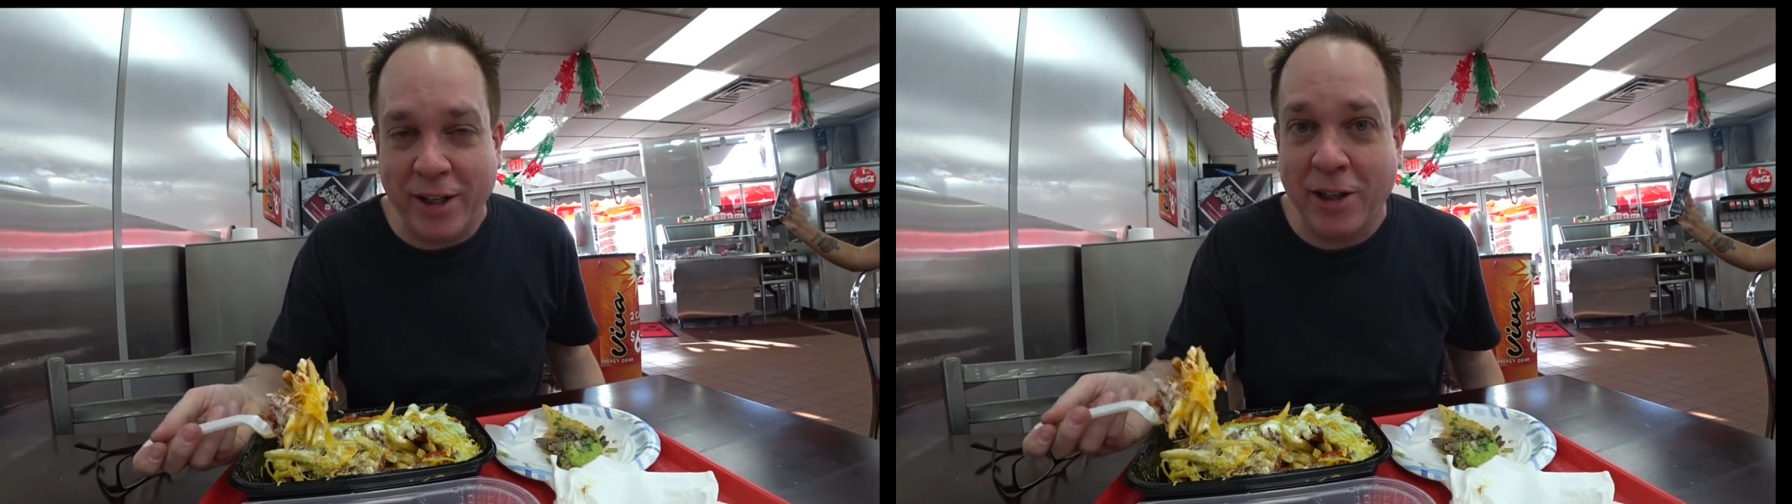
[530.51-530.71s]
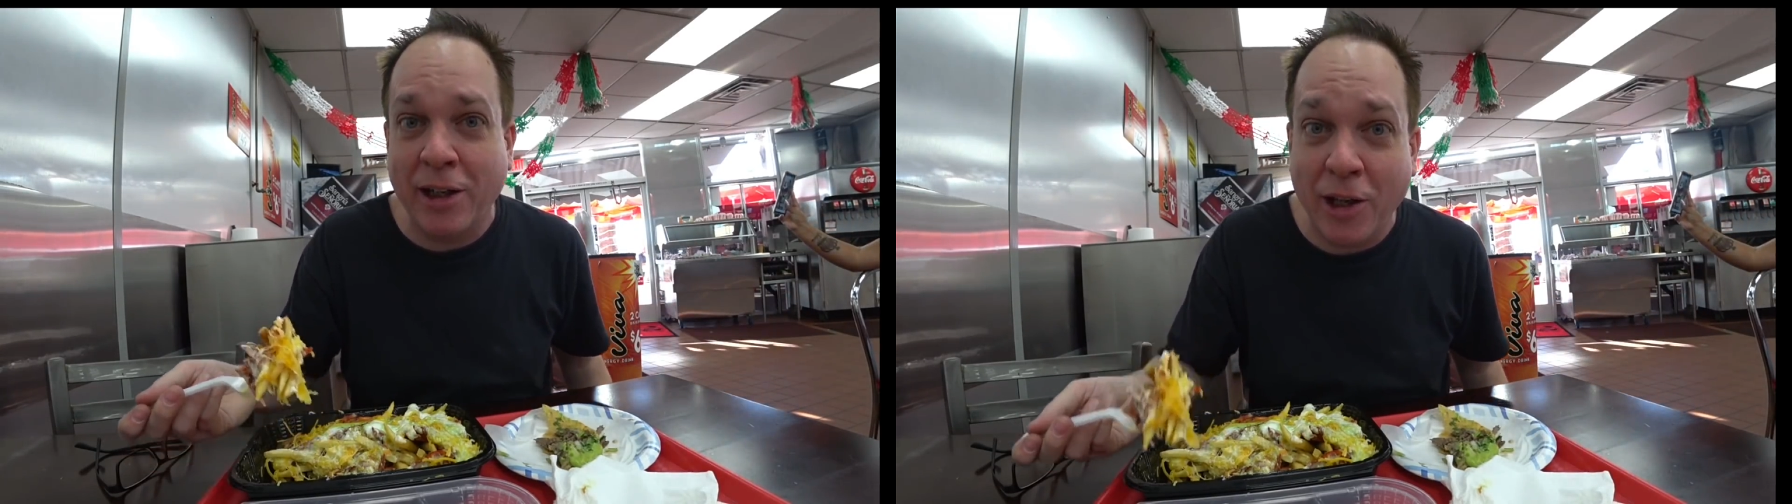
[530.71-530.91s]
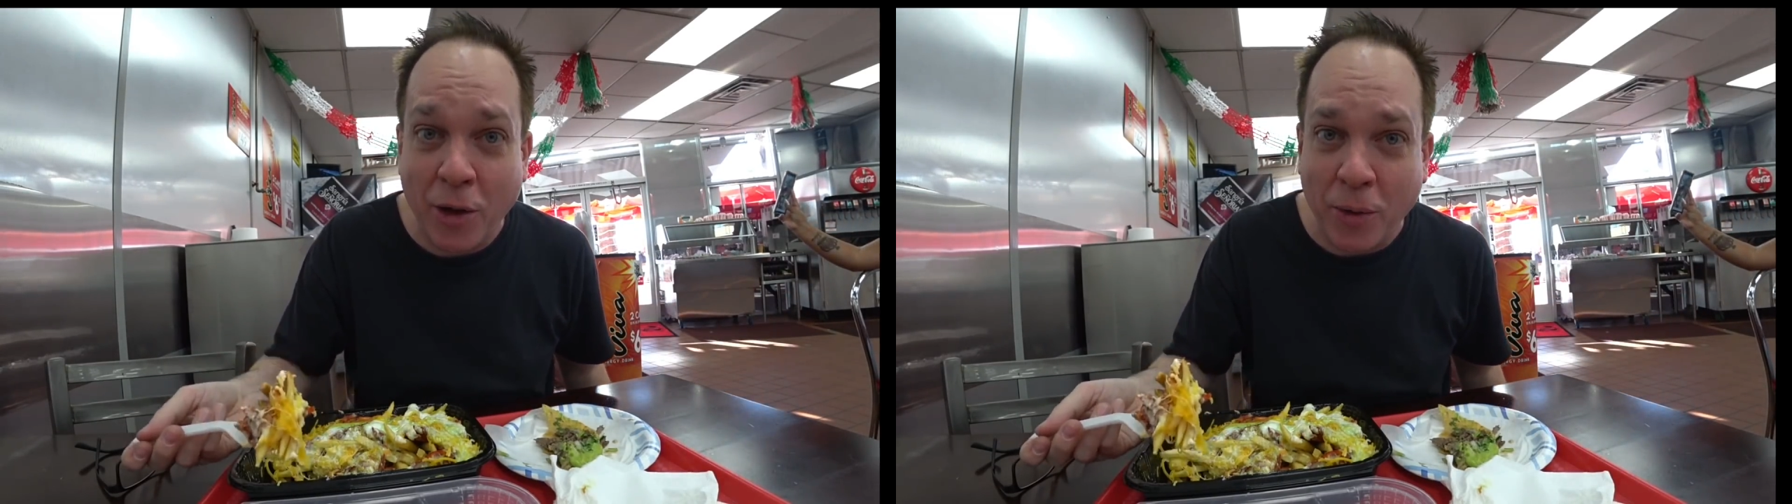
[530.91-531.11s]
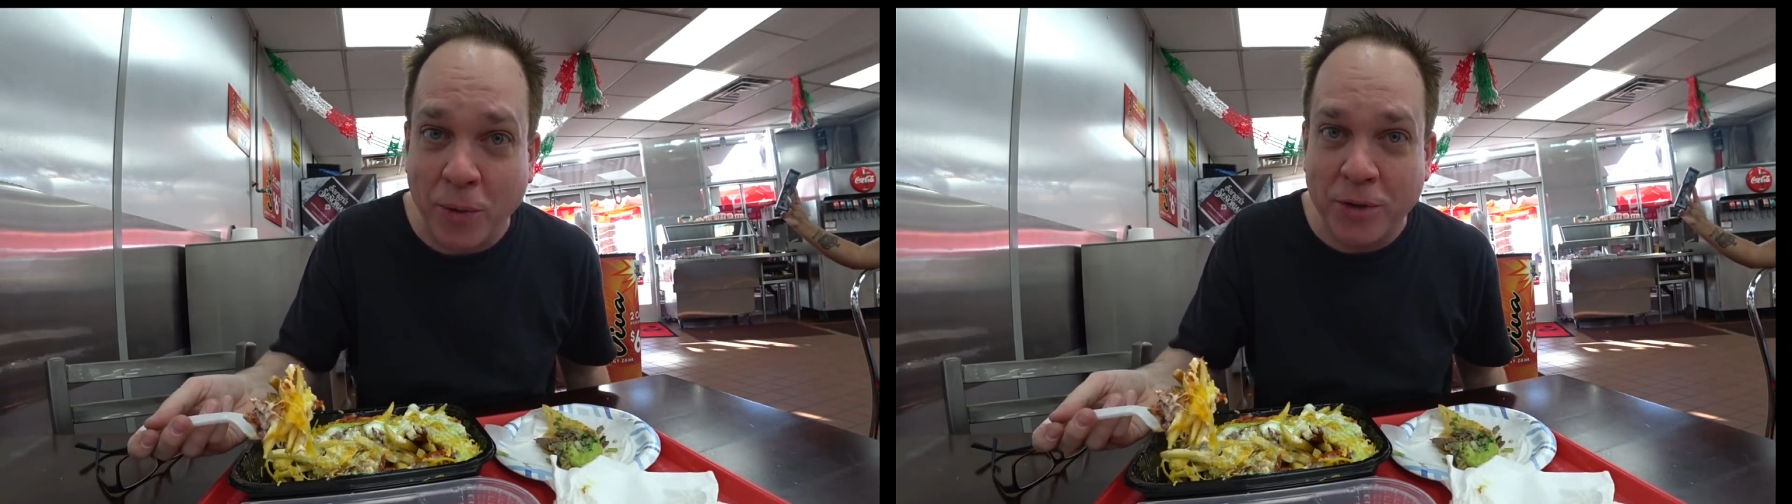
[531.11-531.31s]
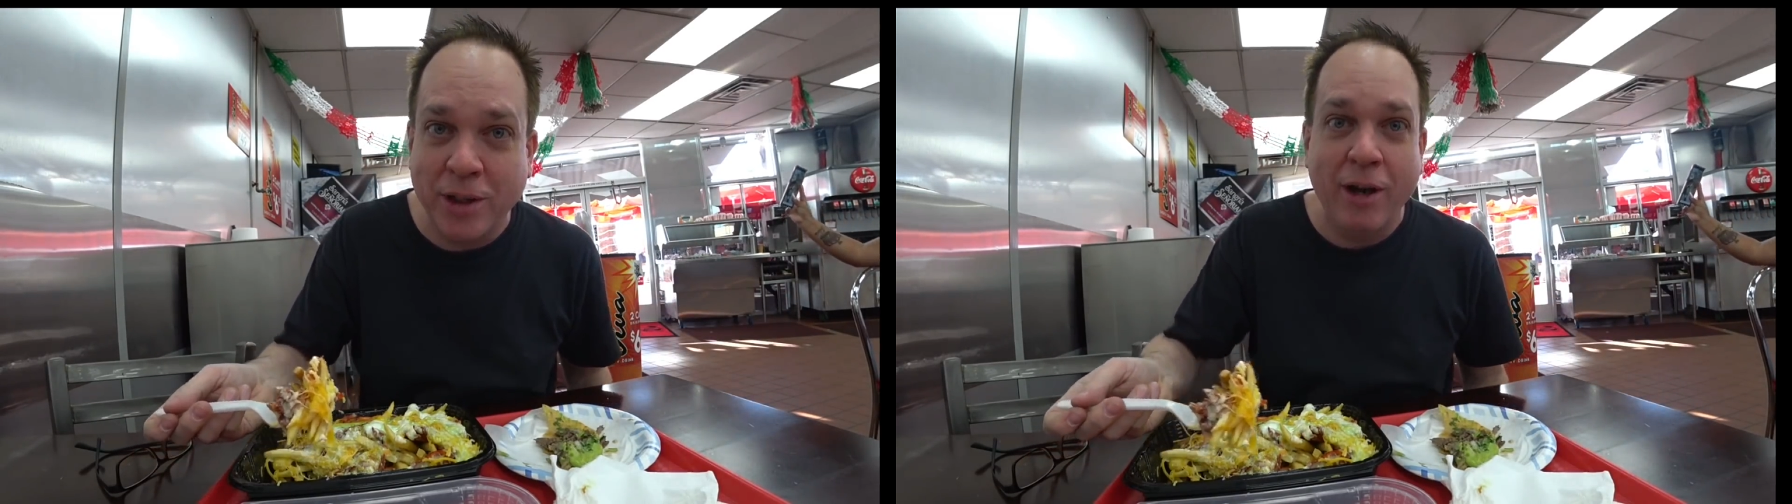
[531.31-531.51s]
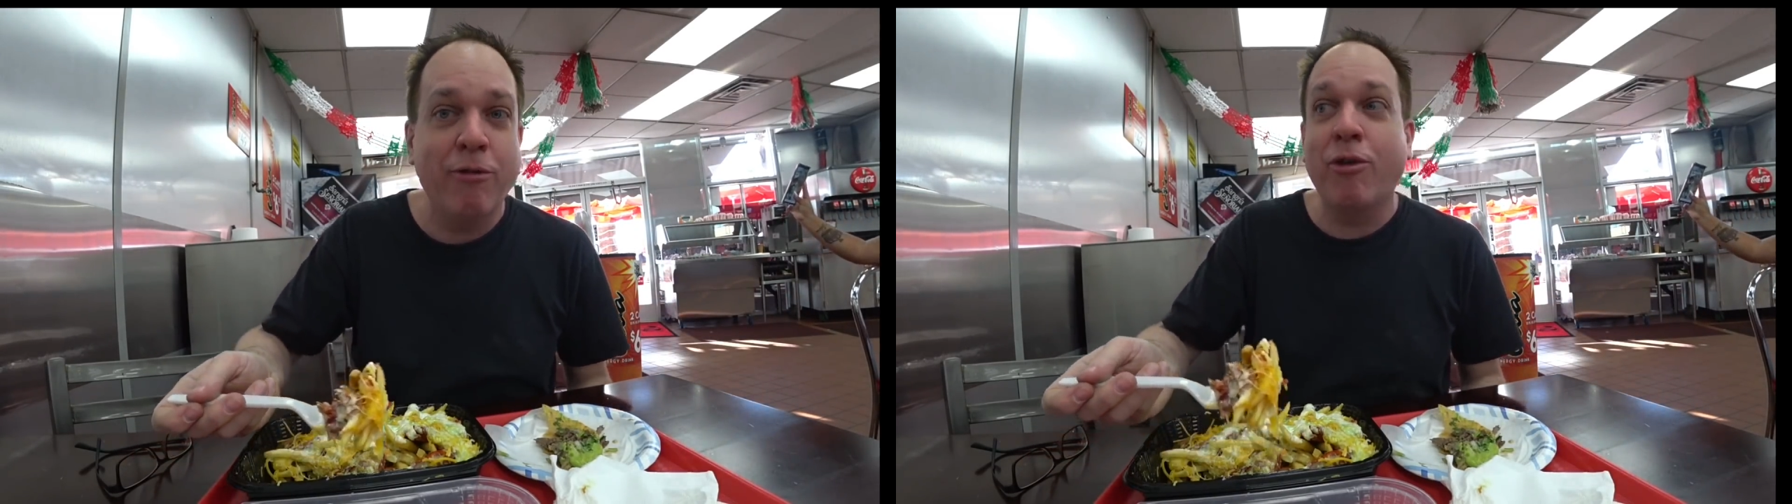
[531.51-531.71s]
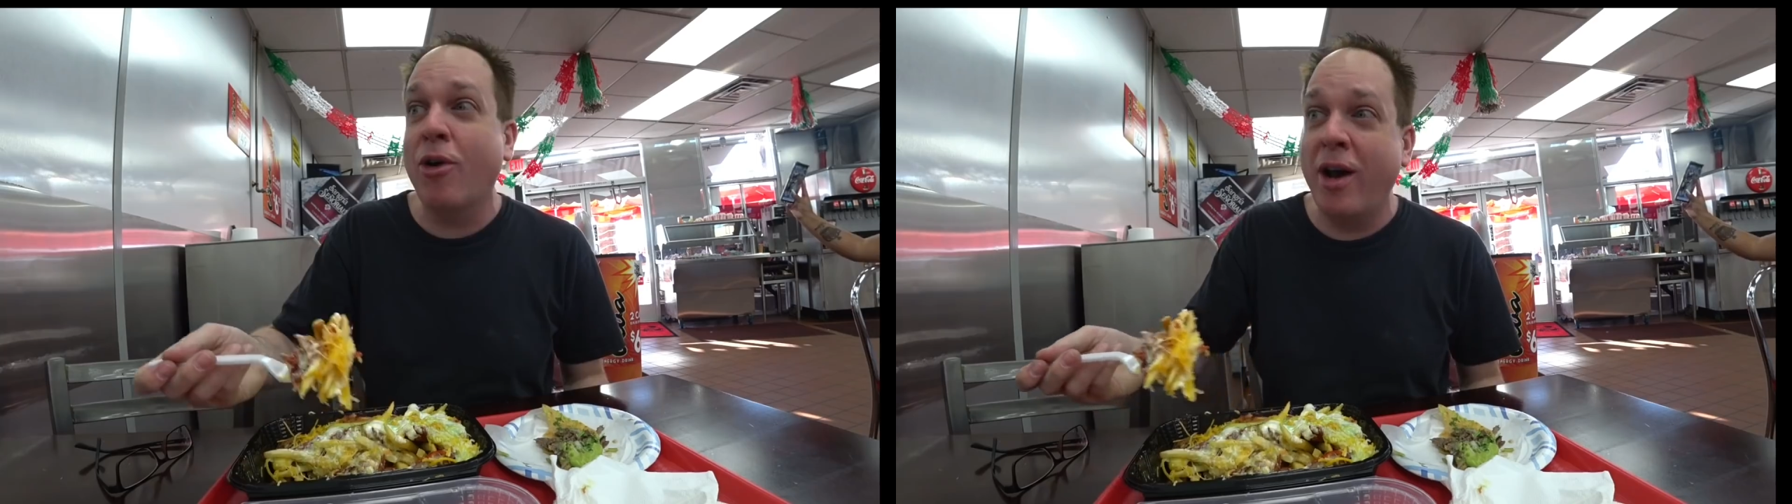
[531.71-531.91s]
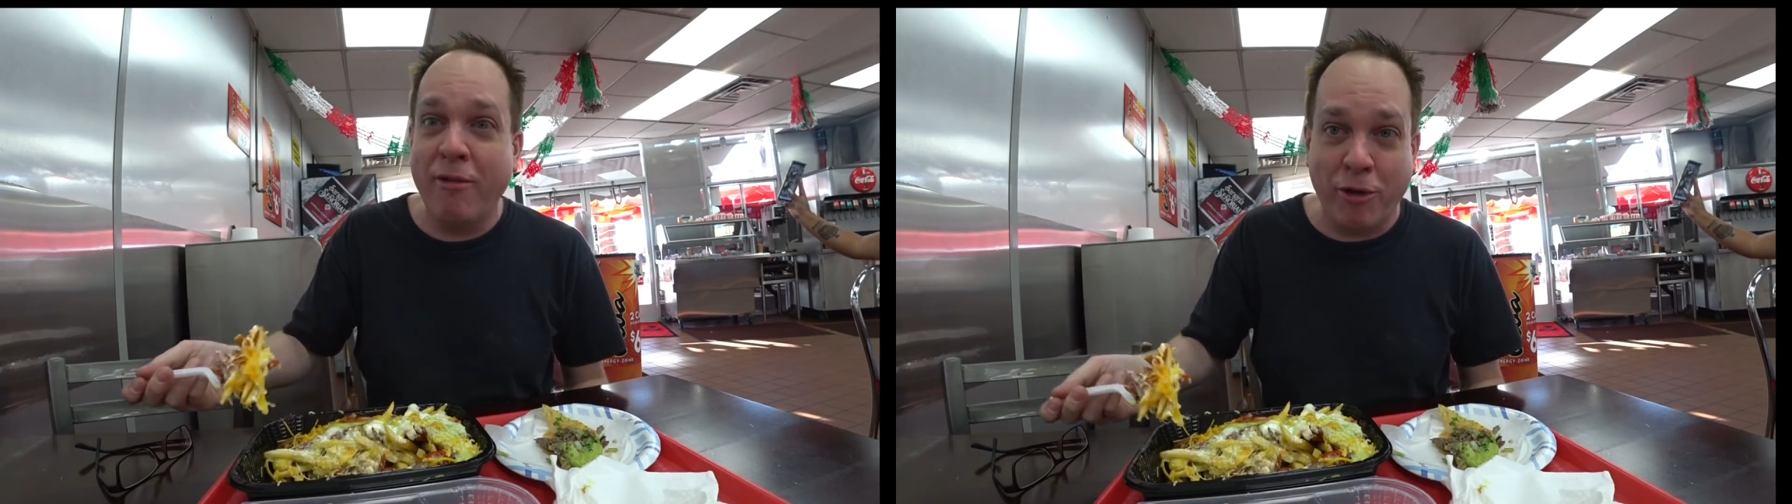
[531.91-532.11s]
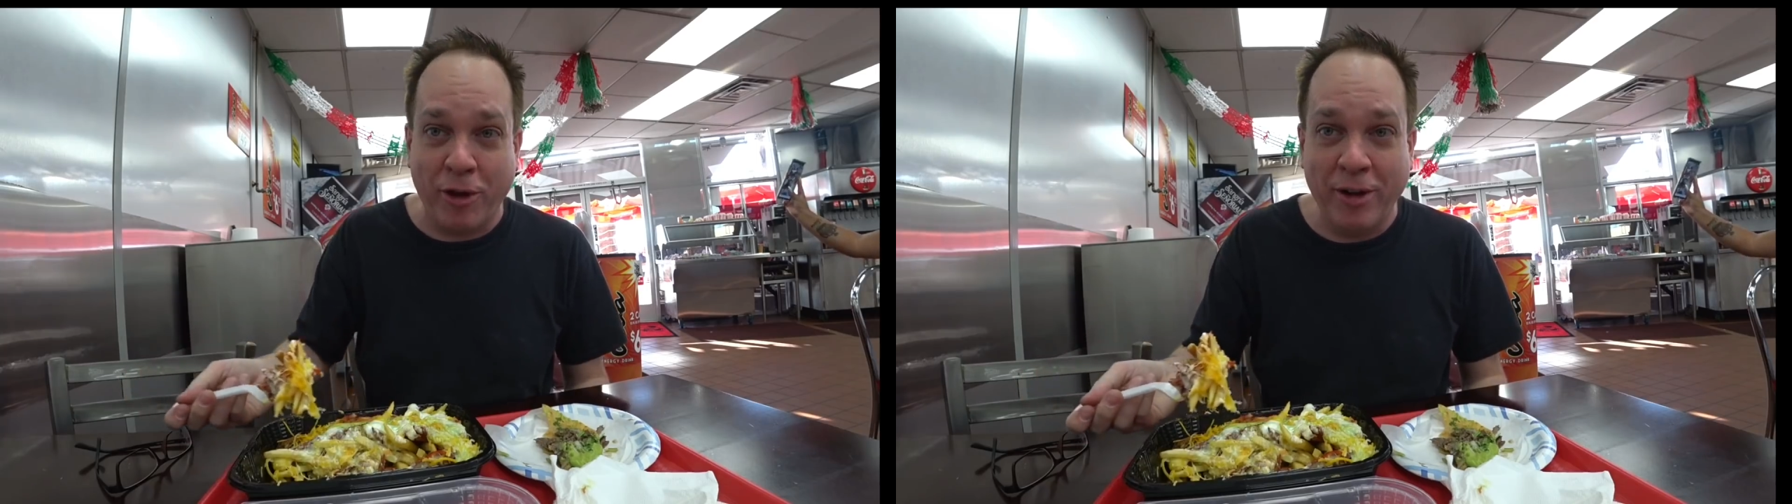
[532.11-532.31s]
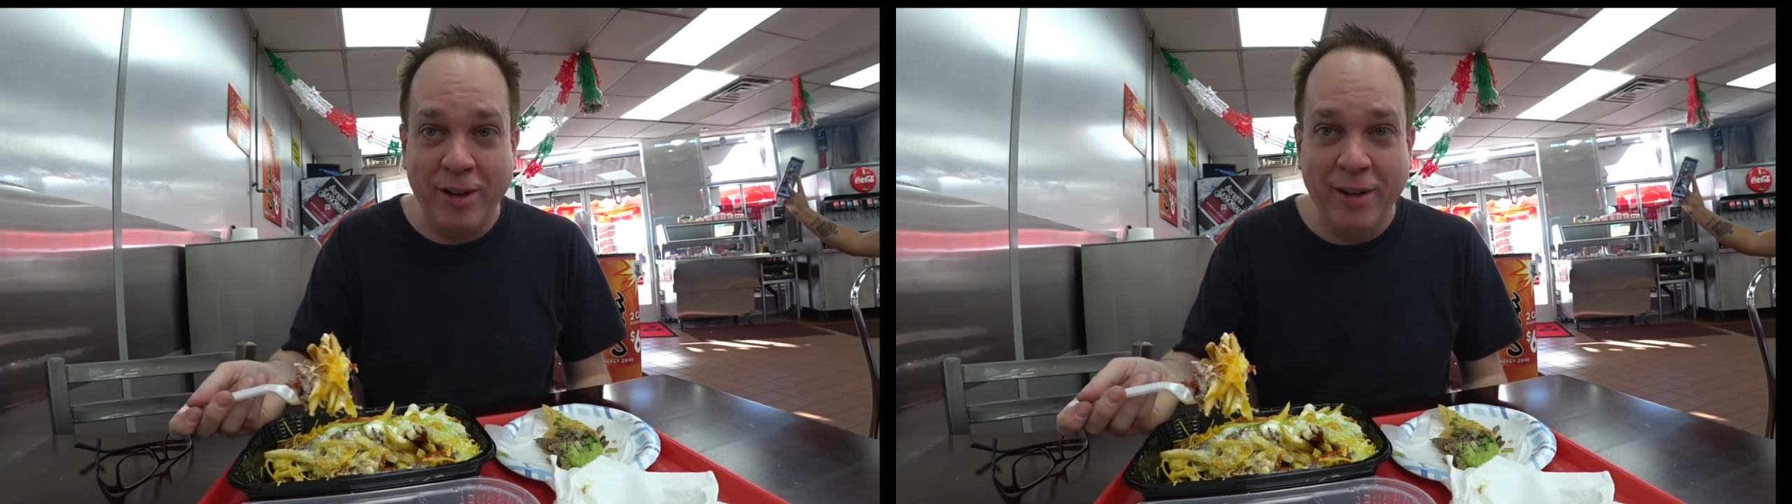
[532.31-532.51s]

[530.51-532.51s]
close forever.